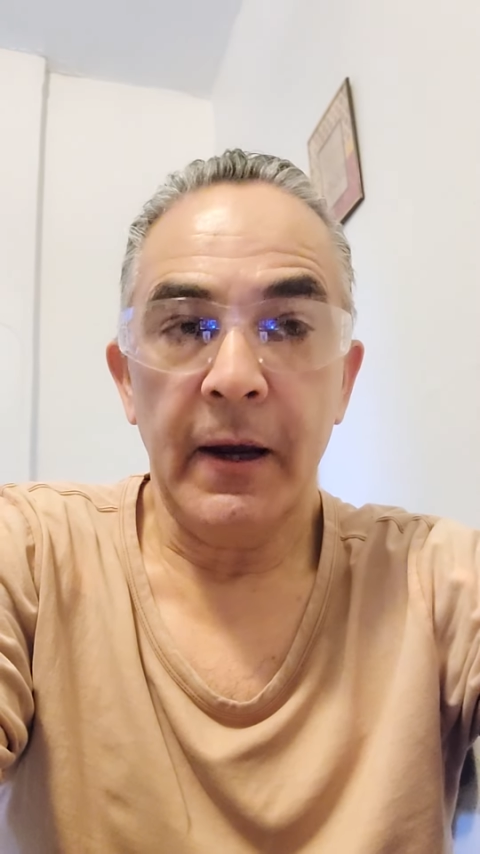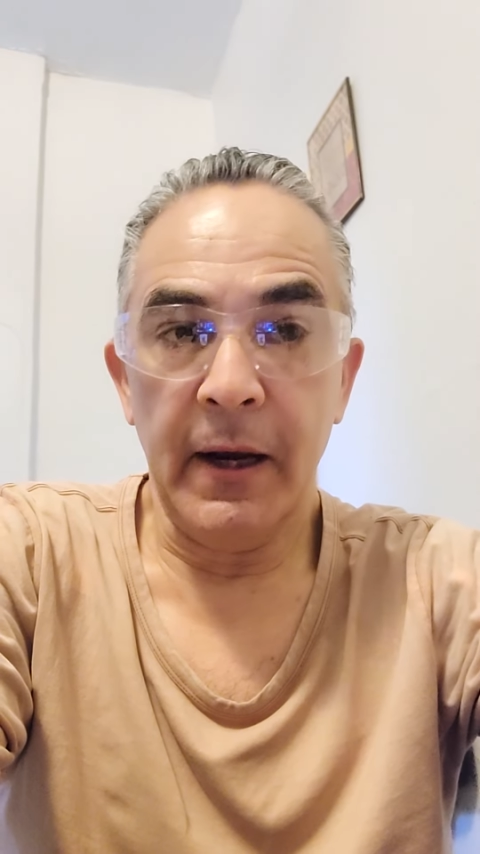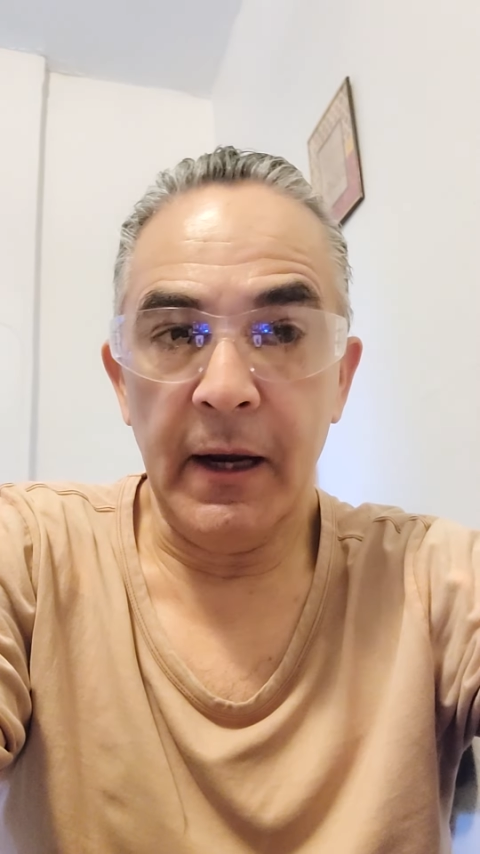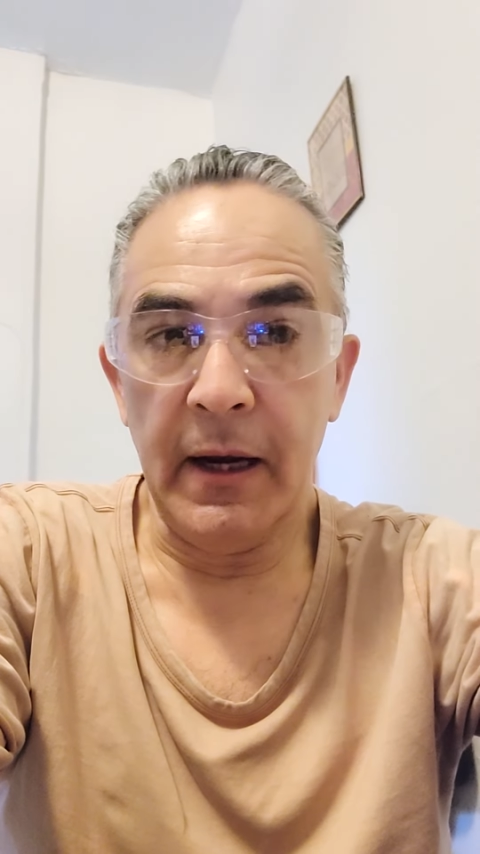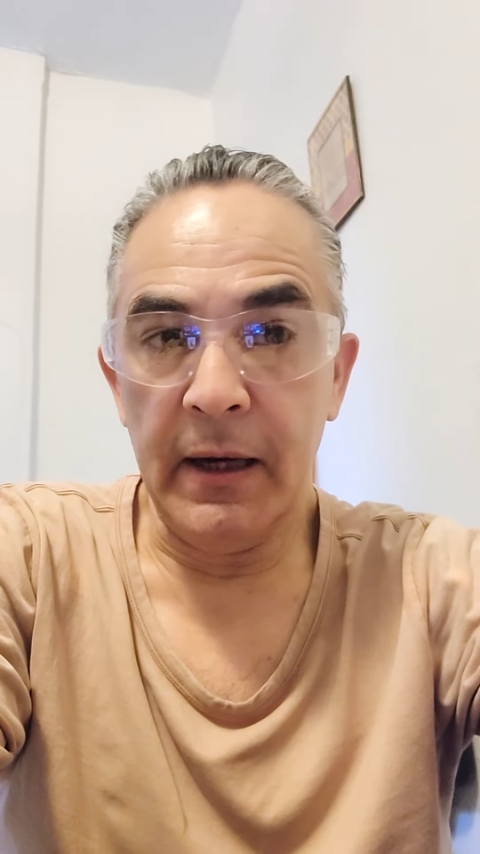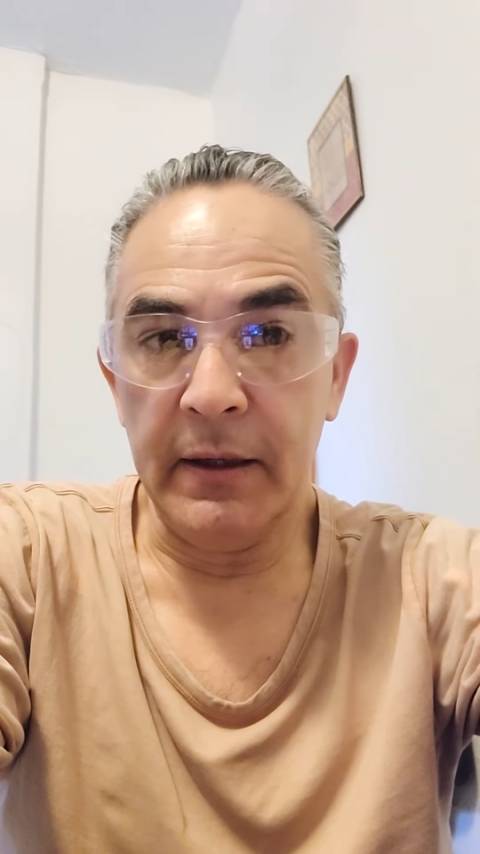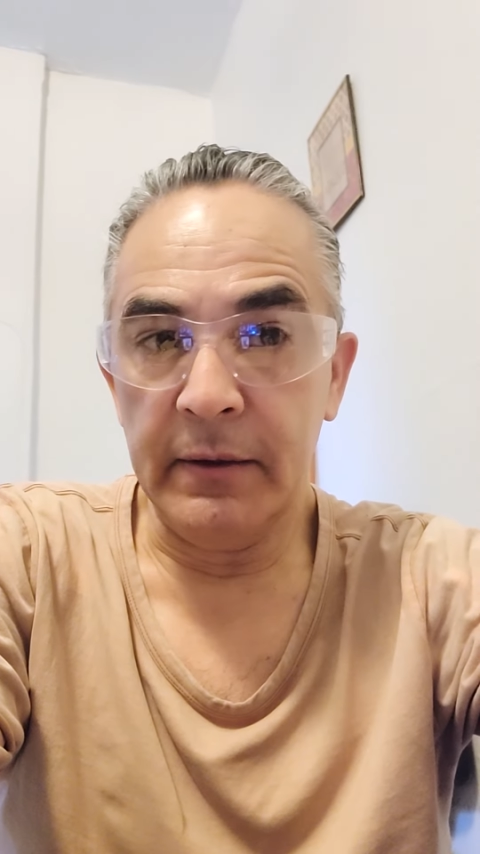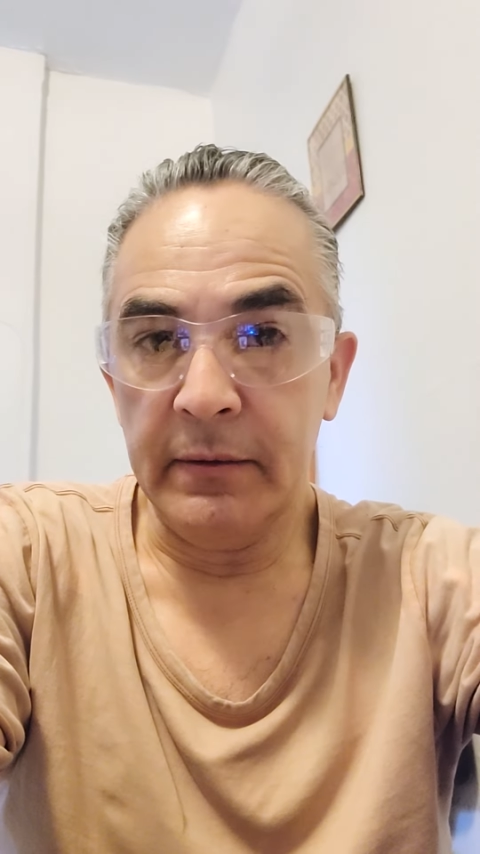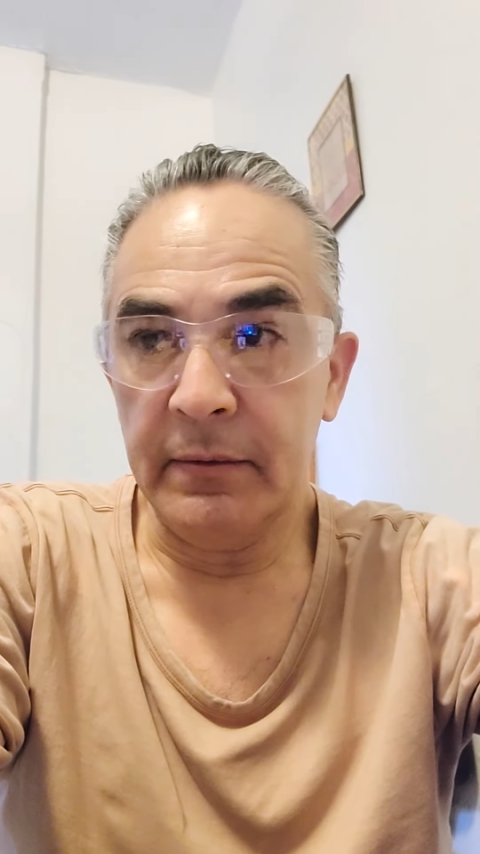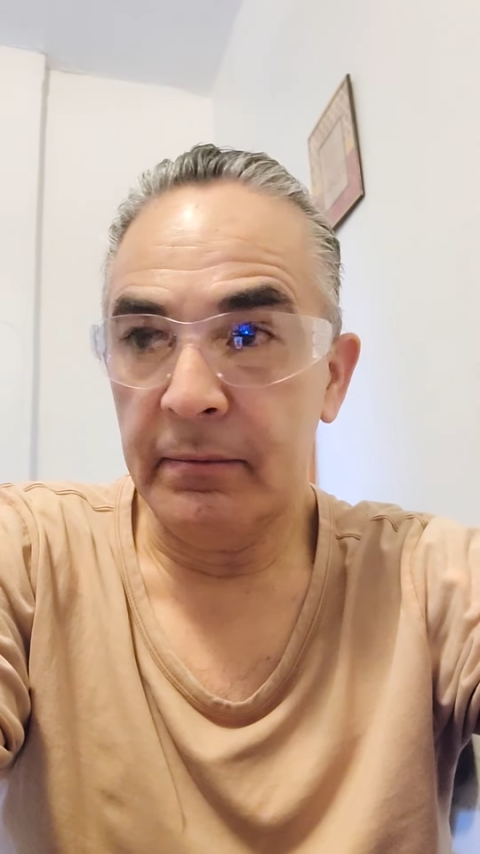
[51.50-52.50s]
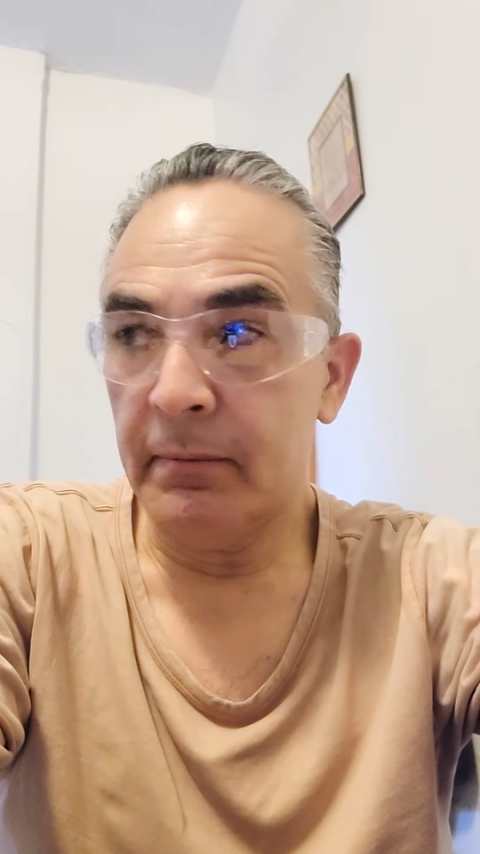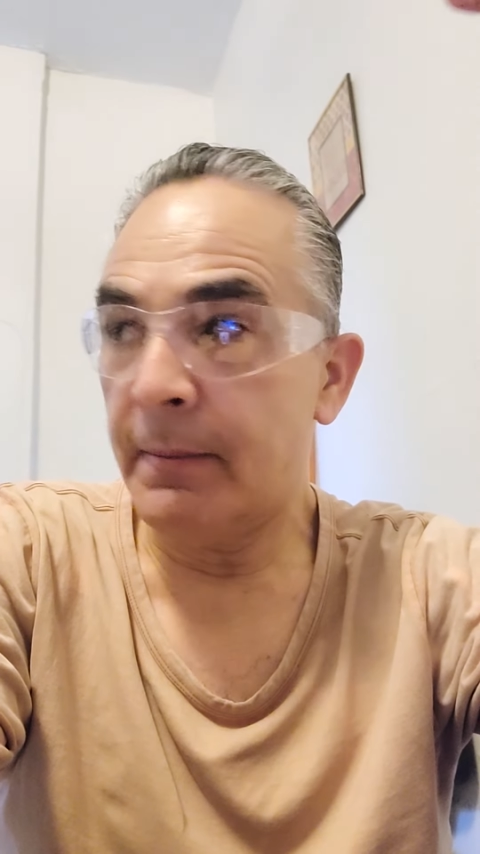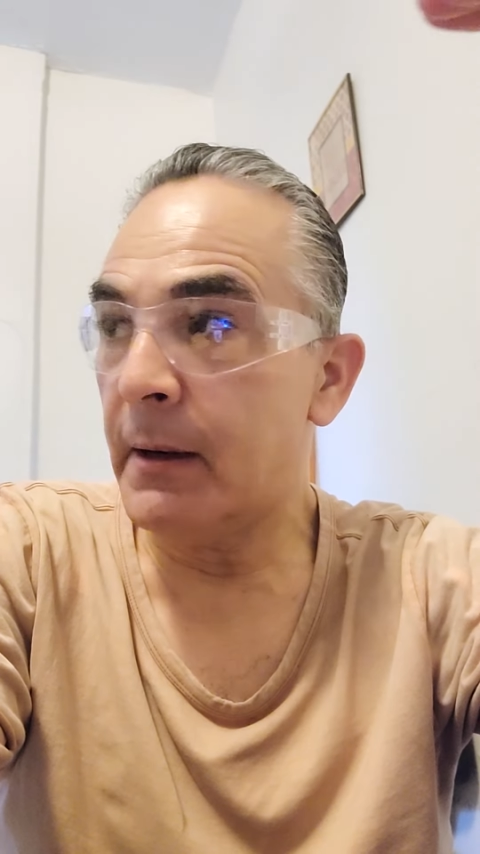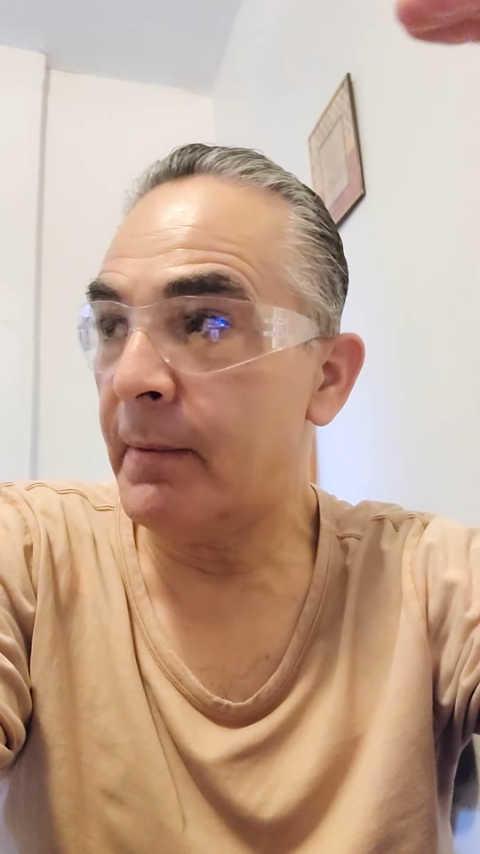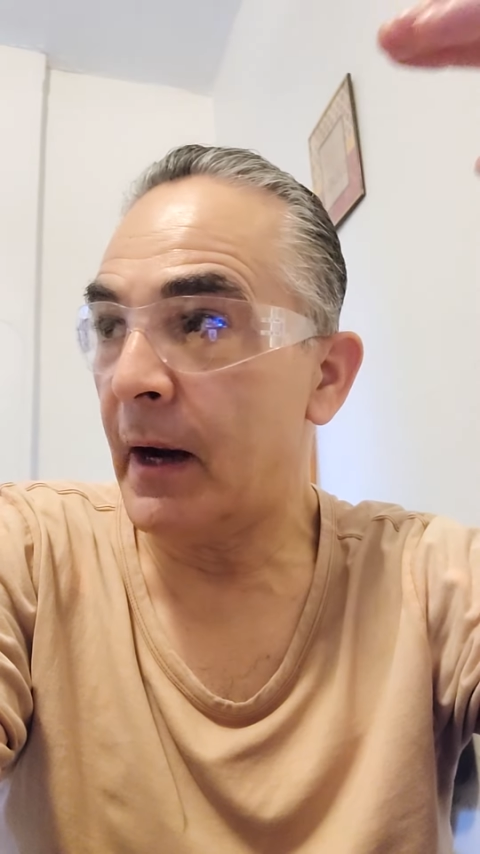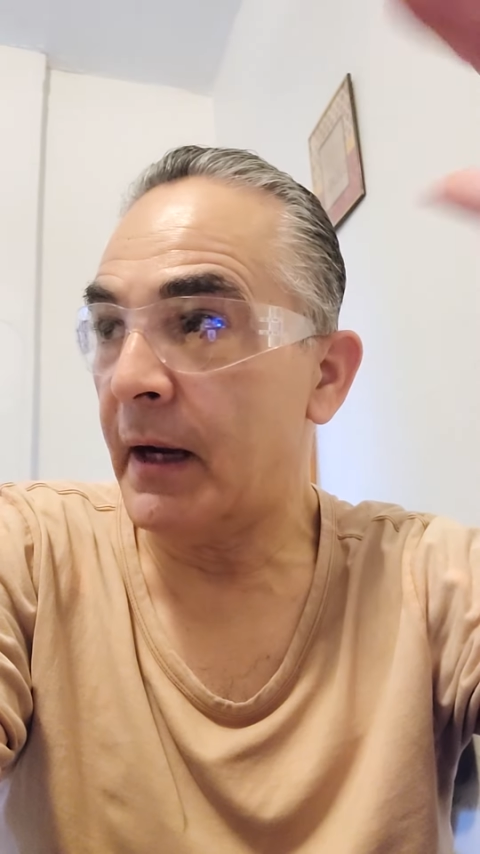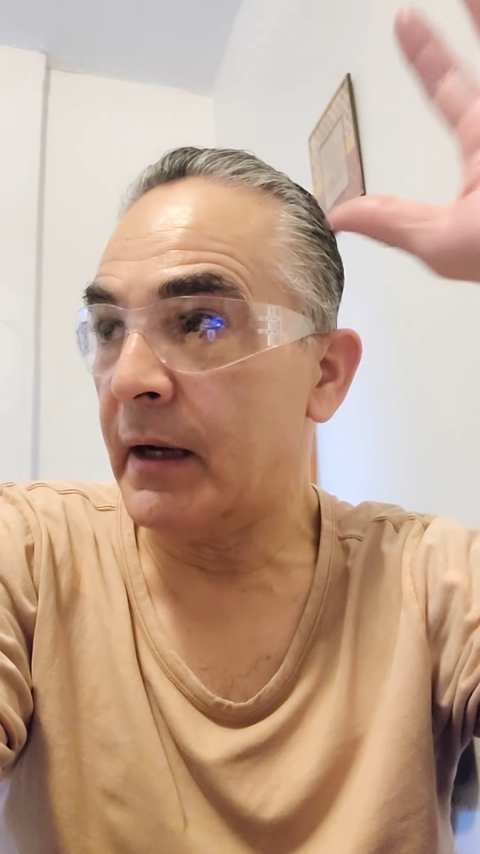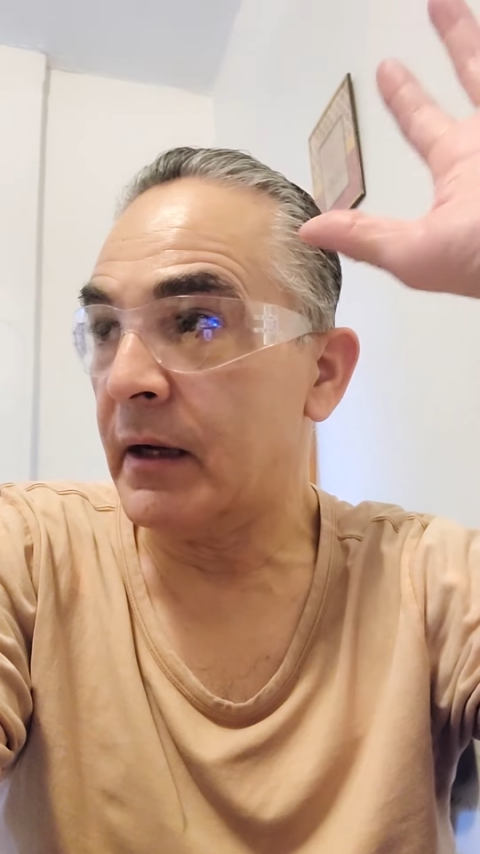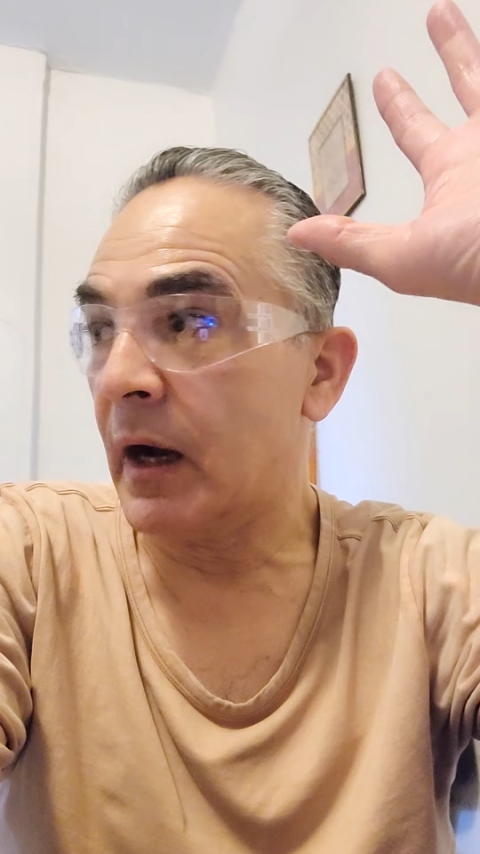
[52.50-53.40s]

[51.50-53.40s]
And maybe by